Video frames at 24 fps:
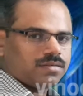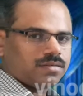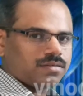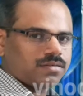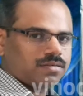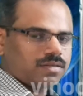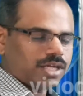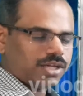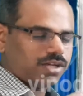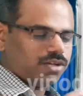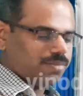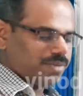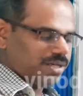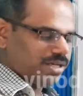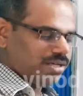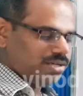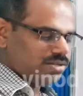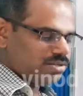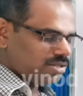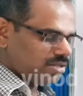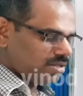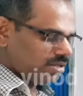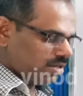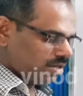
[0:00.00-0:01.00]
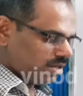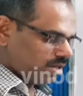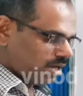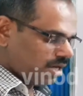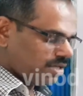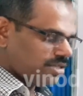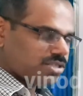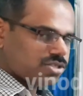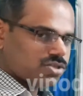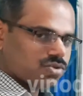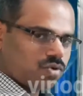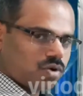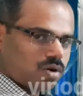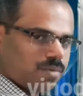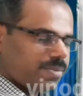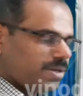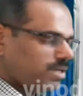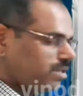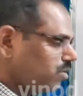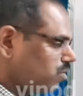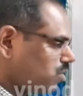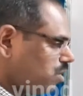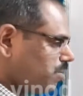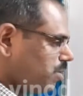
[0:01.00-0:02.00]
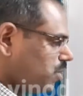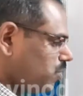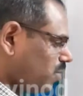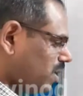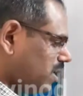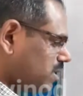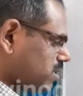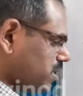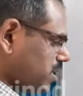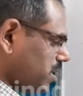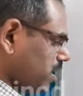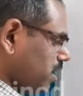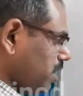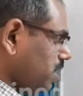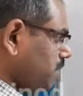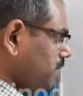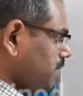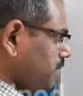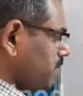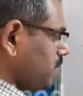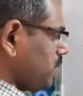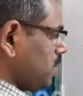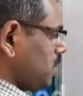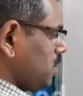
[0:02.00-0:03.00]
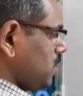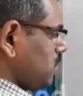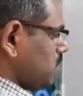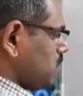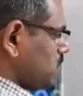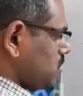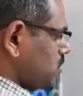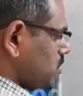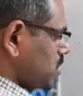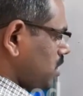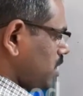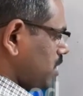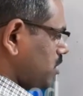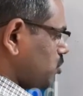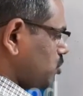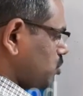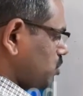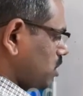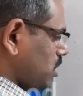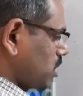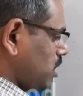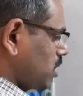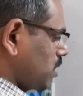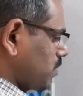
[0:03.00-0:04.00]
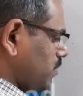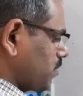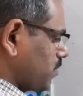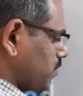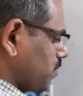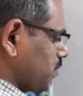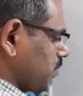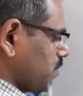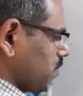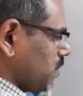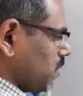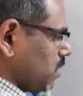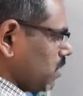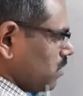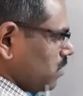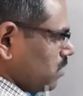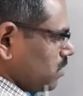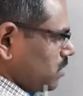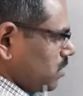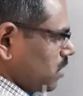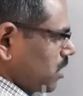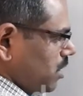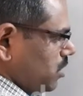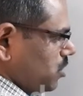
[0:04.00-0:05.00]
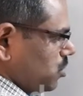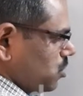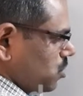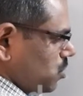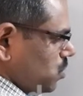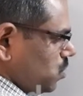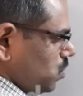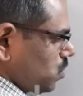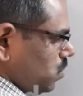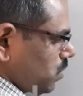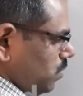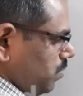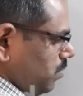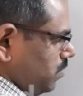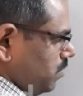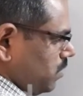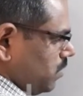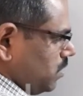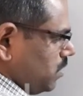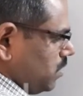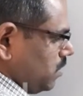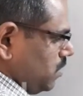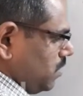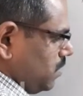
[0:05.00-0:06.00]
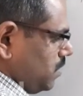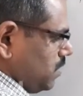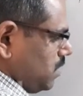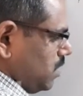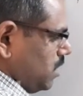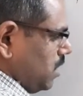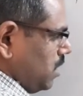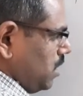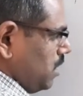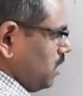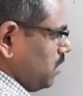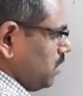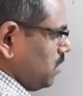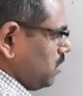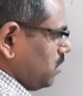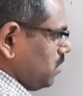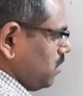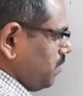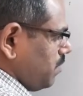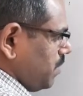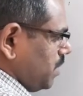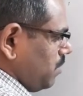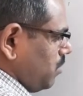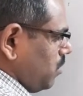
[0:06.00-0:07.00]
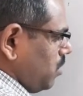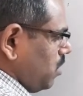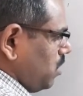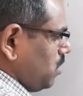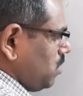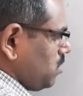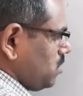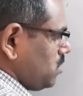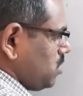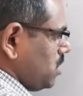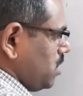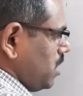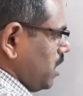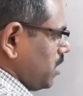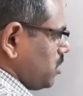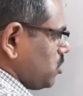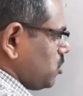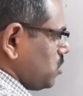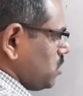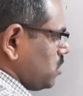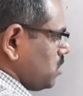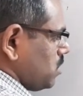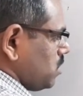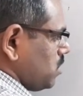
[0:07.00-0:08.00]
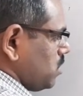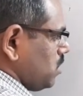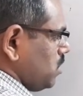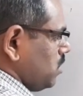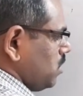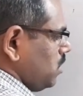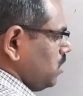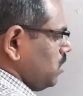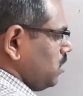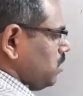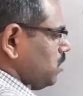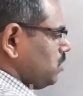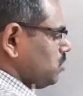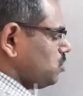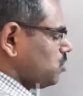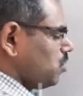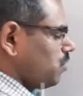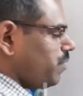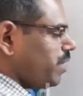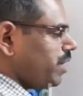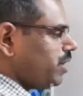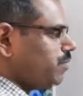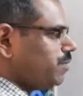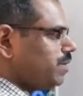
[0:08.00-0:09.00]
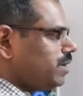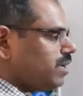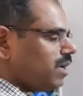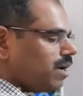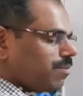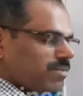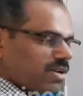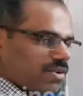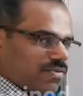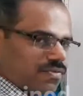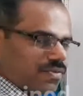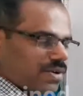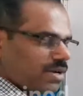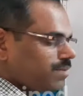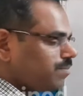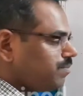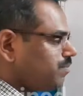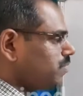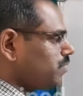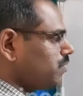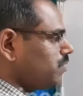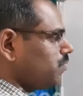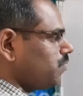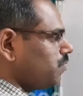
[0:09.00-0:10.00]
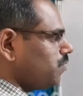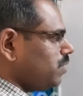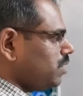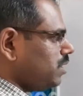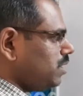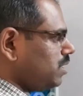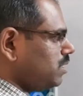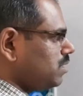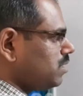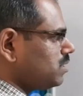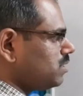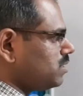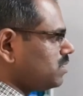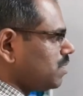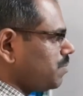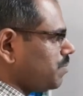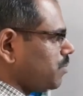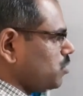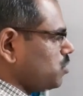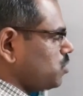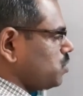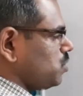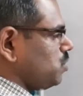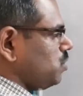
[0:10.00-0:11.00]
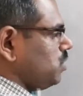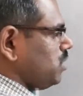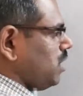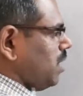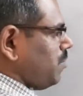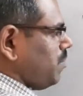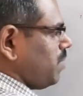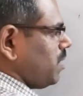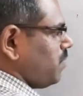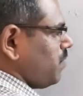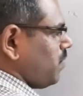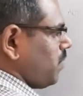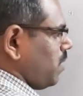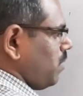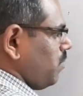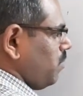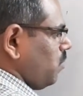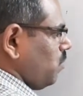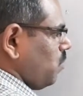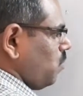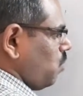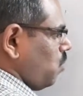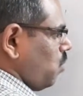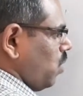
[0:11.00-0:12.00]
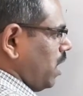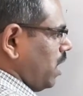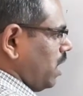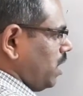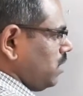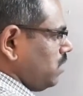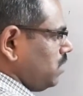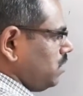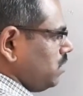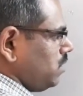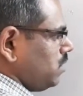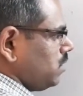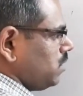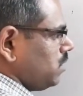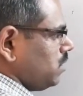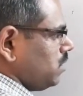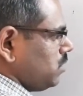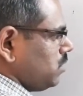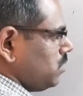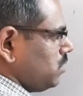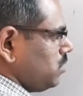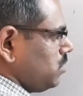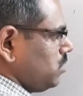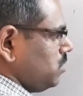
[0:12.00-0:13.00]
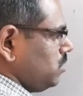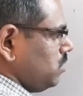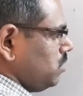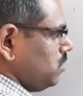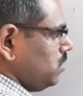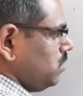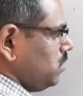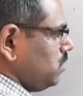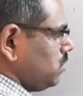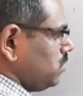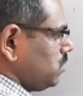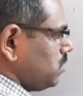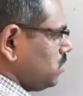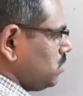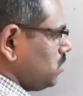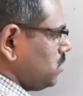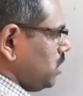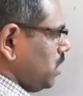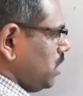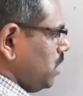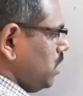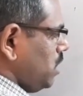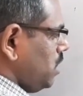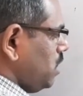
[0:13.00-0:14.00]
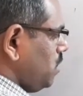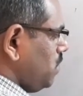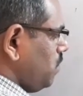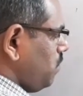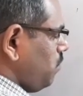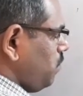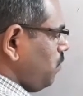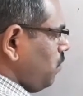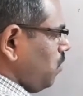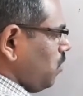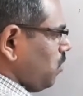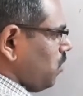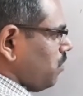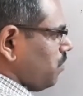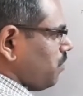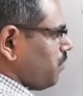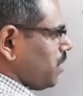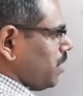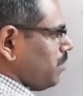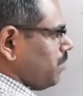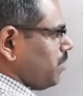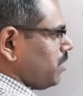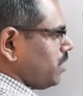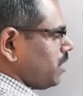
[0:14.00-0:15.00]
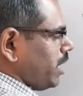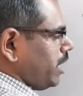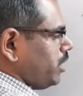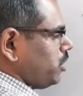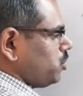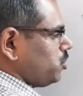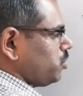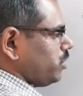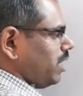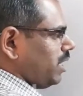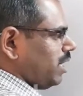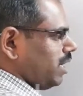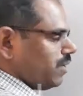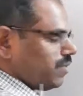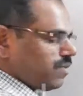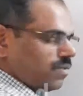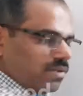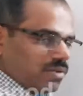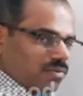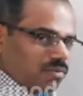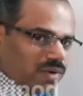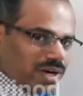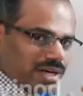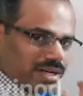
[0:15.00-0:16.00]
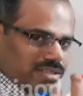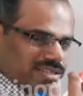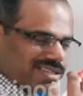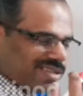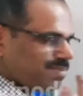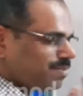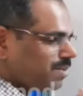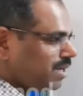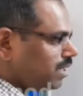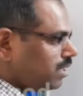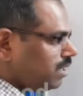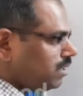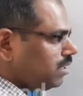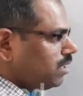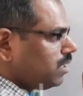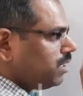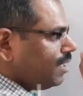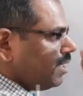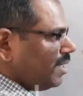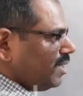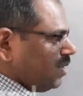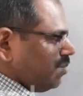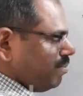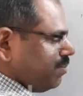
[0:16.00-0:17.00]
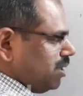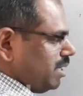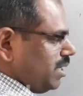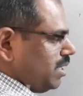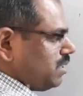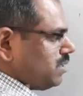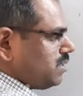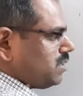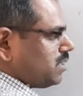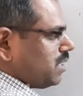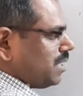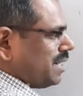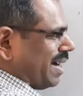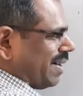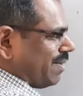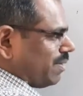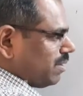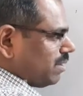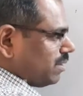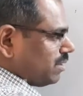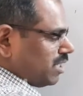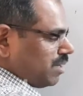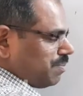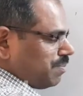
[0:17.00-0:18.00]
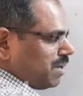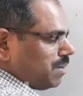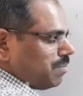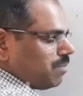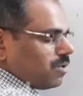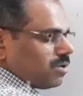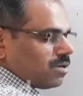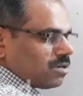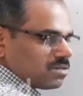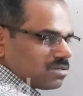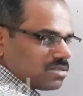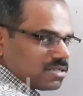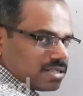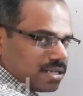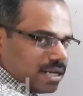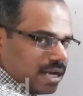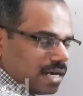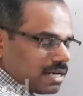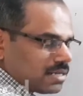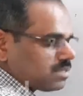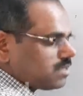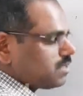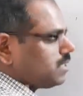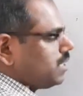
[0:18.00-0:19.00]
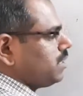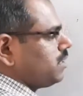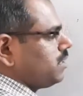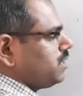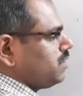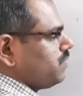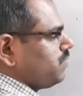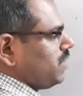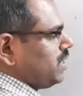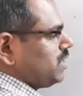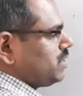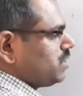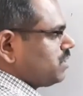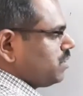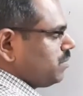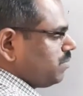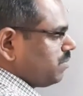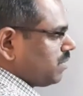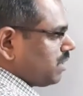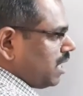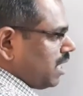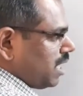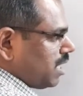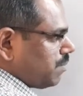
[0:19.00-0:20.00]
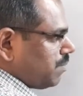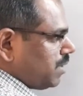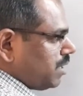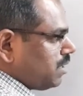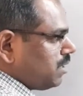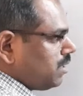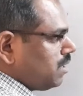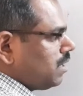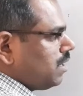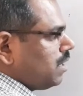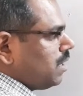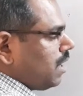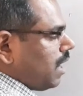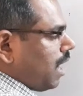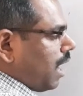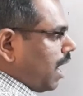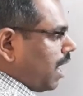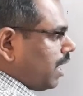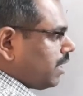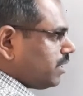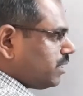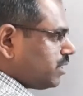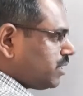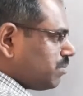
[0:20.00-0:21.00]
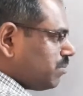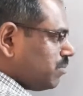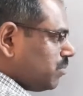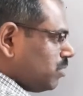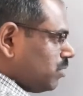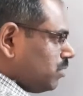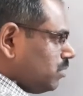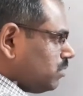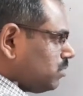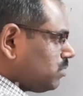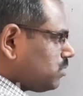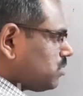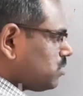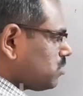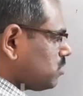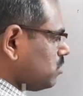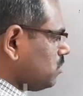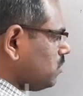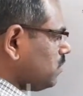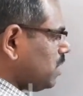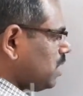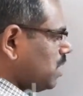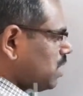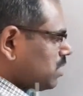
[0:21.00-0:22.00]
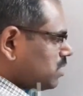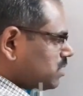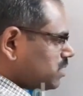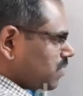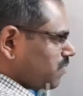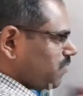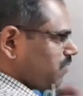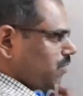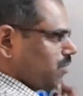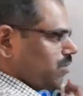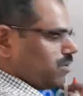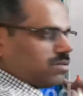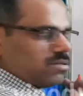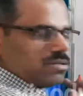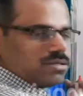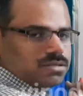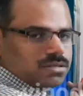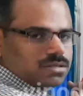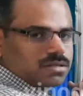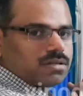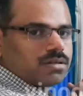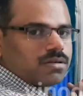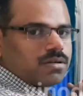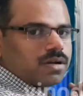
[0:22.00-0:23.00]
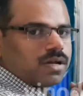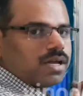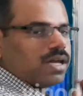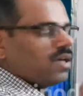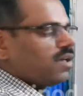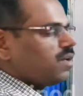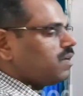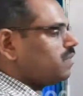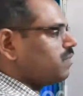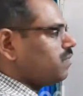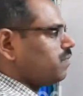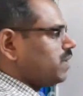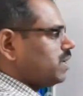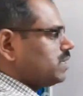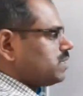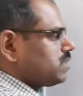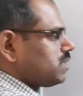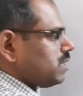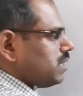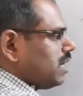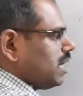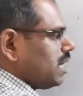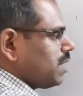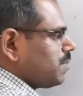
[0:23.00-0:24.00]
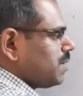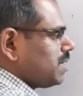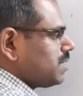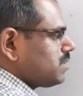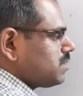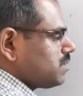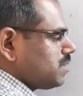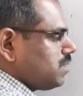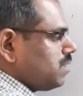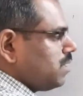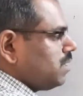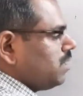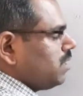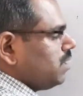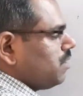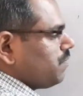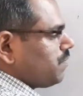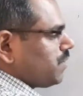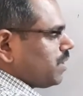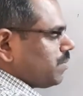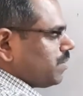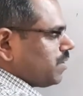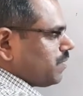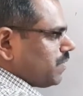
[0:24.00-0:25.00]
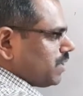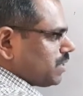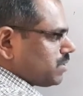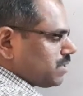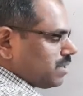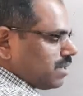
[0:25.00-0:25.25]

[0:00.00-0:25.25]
That means I just copy the compound once again. CH3, CH2, C, triple bond, CH. So where we number from? We supposed to number from 1, 2, 3, 4 from right to the left. What does it mean? It means the triple bond starts at the first carbon and it moves towards the fourth. Okay, first carbons, from the first